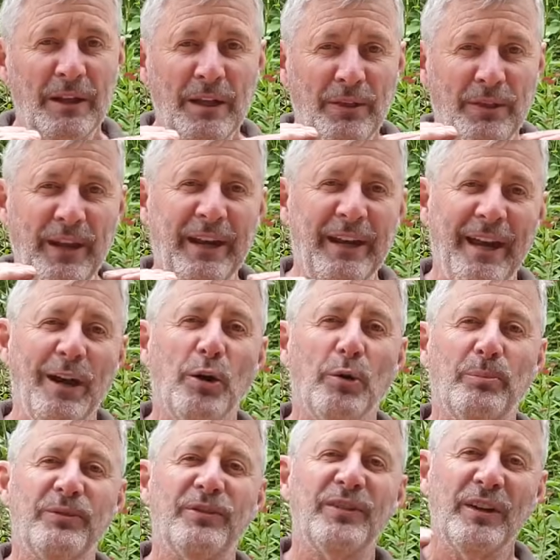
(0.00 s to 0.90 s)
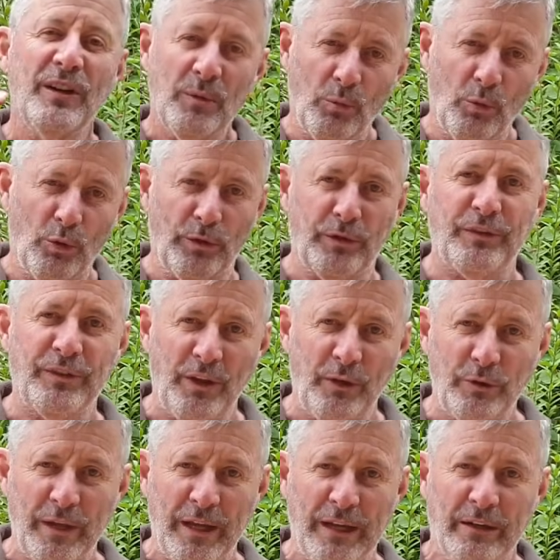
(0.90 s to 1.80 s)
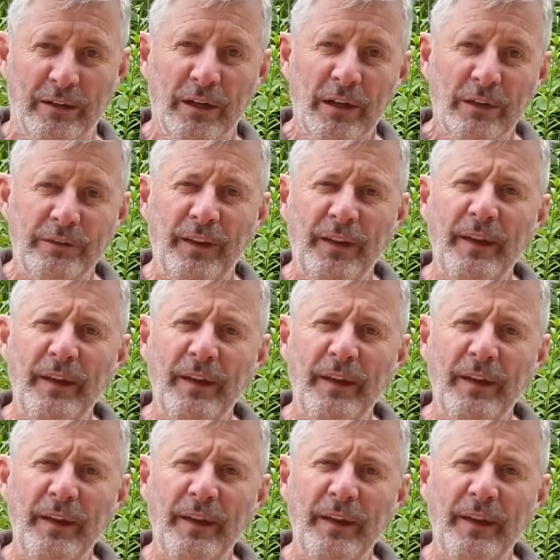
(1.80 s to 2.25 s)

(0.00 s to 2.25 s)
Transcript: then helps water soak in. So